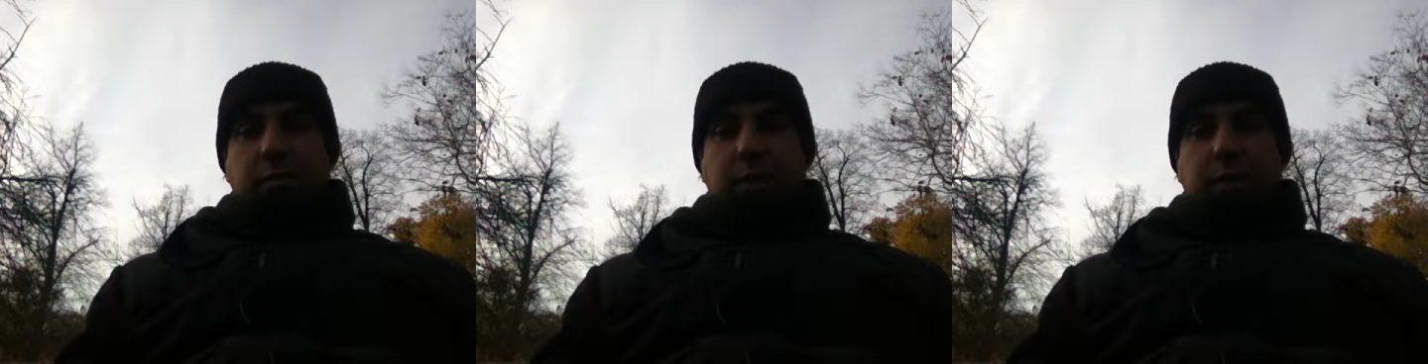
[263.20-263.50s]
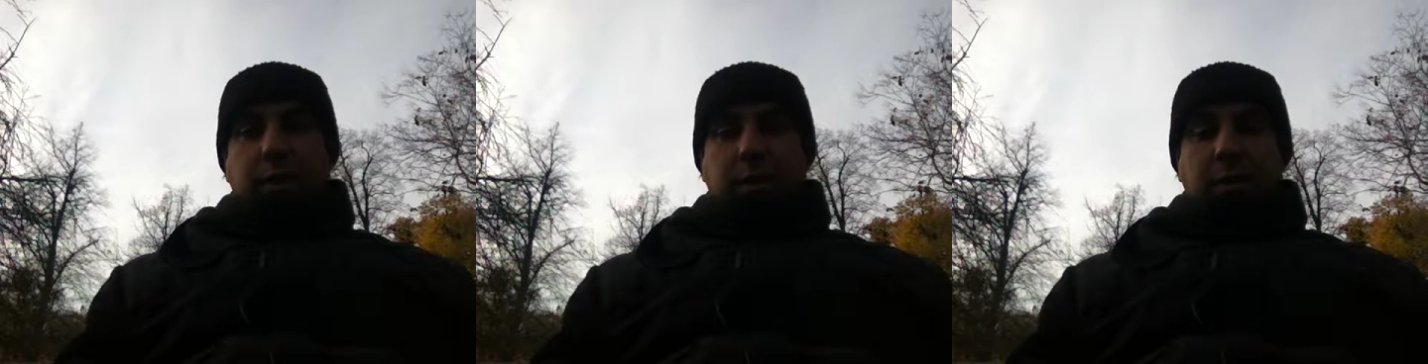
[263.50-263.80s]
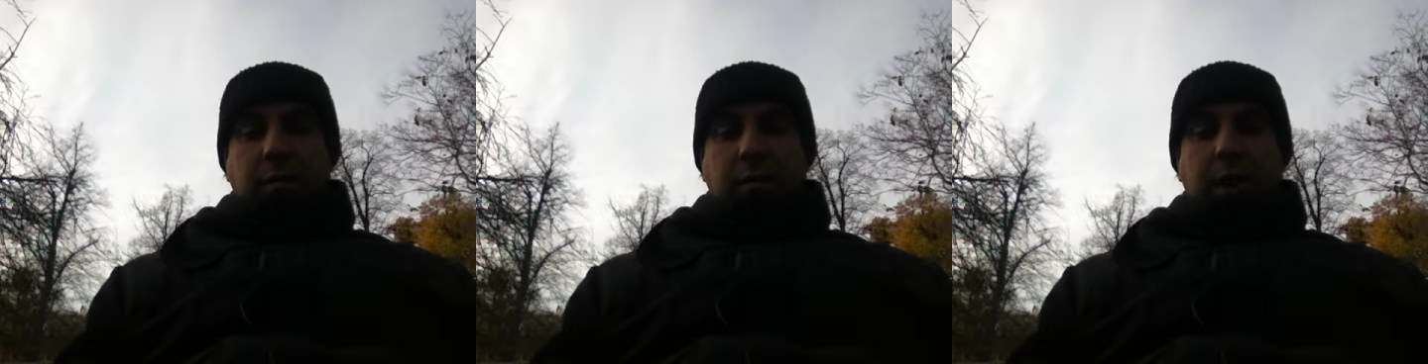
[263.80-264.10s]
the uh,
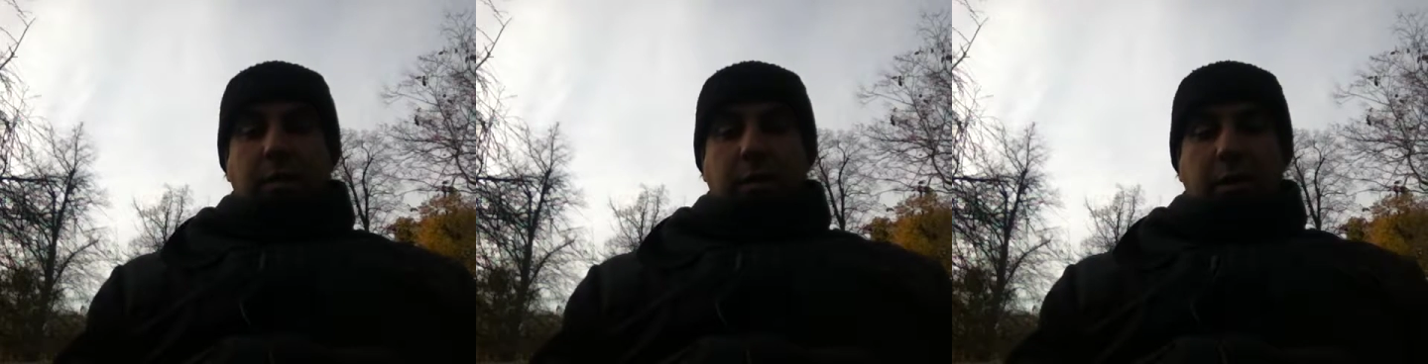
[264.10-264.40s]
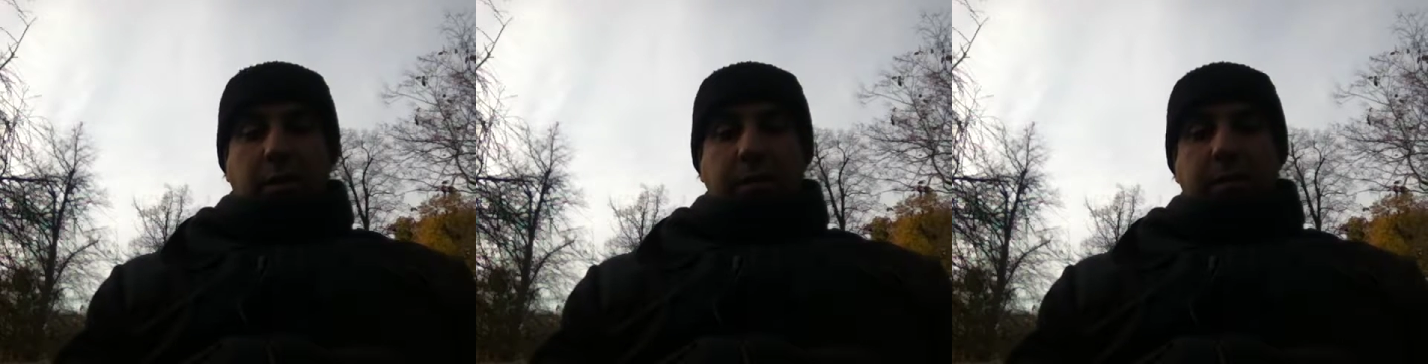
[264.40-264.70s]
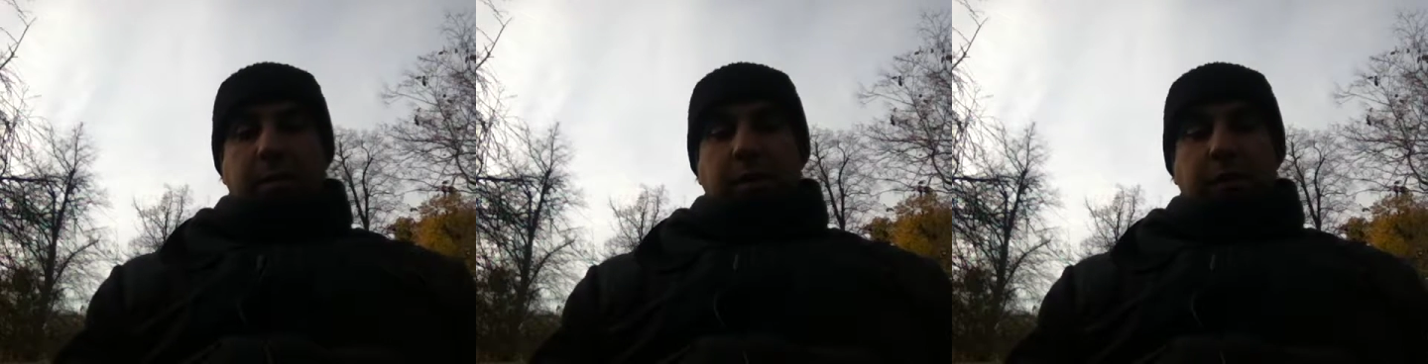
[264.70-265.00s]
how other
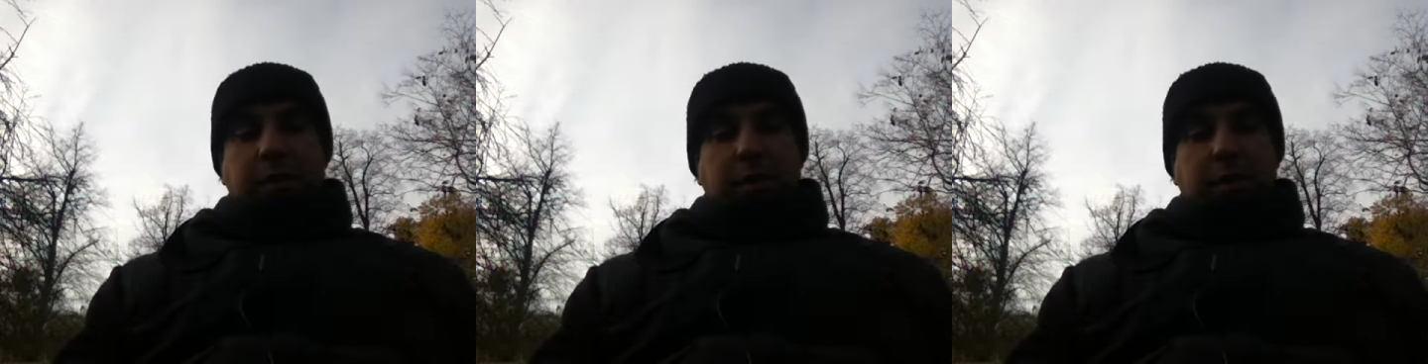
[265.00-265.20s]
people live in